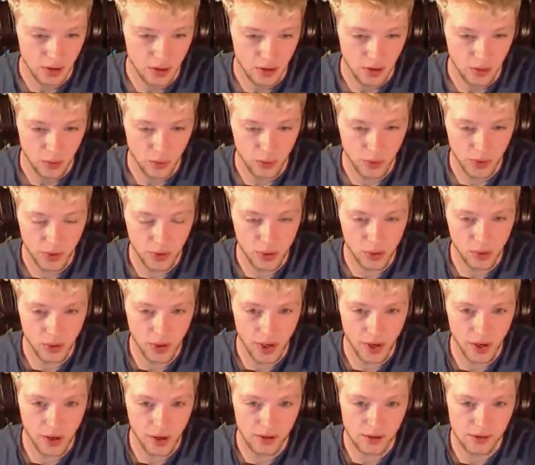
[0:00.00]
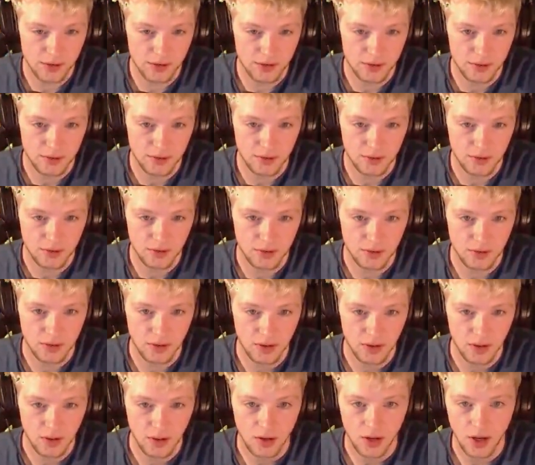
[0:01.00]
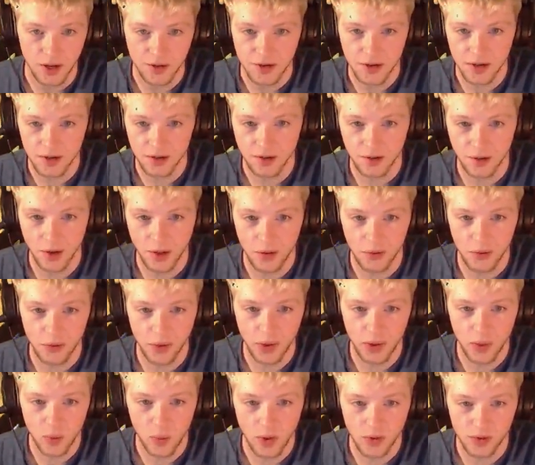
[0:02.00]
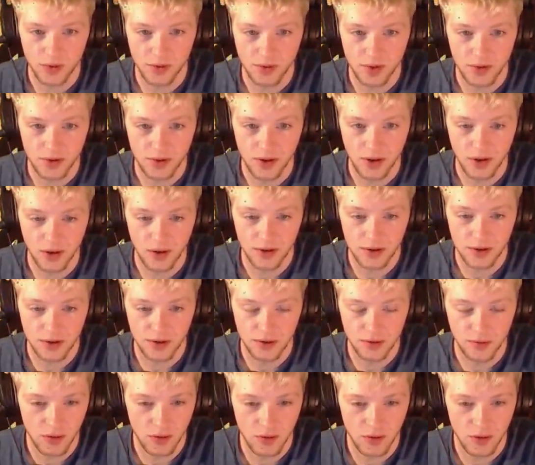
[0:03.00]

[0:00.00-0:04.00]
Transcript: Really cool axe. Again, another very well designed character.